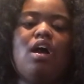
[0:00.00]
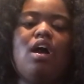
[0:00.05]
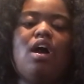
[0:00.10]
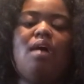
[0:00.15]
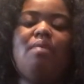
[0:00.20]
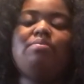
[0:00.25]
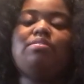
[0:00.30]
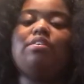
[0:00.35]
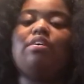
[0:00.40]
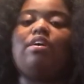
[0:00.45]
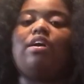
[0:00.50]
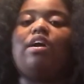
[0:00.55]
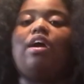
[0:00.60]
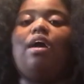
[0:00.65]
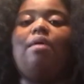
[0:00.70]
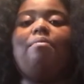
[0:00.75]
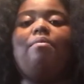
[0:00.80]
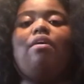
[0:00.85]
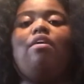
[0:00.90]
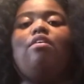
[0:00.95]
I'm sorry,
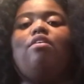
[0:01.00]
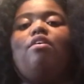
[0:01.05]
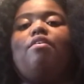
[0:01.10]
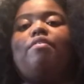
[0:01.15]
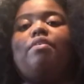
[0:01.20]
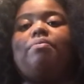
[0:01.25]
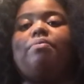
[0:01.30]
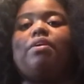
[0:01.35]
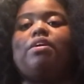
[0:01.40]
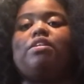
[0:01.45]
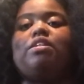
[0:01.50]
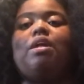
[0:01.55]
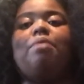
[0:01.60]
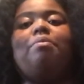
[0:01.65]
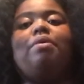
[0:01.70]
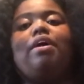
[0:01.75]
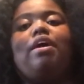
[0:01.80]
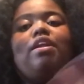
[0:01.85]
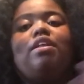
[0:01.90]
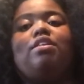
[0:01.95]
I'm all over the place, and I'm
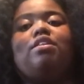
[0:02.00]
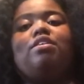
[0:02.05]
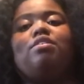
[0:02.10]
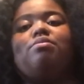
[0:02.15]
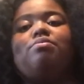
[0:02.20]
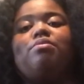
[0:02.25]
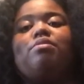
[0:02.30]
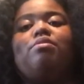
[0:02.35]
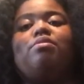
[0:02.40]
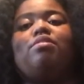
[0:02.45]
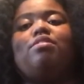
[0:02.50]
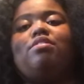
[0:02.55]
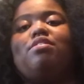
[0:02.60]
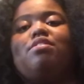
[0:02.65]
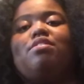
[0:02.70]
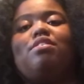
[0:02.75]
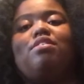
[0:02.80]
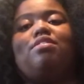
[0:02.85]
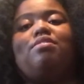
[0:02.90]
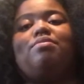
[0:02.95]
gonna edit this real
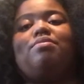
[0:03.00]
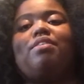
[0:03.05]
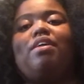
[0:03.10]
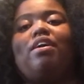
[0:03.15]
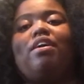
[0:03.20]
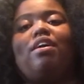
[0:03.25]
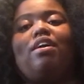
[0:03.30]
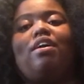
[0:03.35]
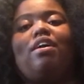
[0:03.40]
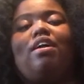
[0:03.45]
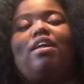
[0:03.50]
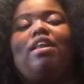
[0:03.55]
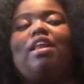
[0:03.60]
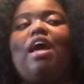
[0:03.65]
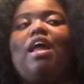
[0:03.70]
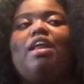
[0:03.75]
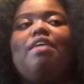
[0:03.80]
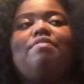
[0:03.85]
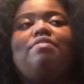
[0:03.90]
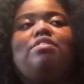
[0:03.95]
good, just like,
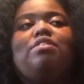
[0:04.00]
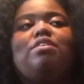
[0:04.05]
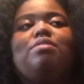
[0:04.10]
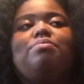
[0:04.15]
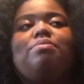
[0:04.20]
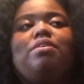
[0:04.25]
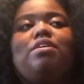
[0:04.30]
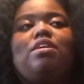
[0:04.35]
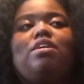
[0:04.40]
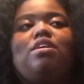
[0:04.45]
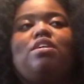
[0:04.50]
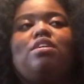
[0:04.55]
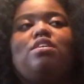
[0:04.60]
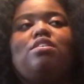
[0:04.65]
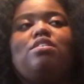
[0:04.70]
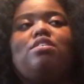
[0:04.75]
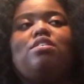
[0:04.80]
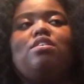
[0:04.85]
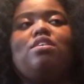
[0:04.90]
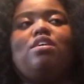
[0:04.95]
not even just
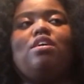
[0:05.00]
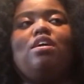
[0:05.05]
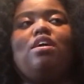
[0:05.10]
because,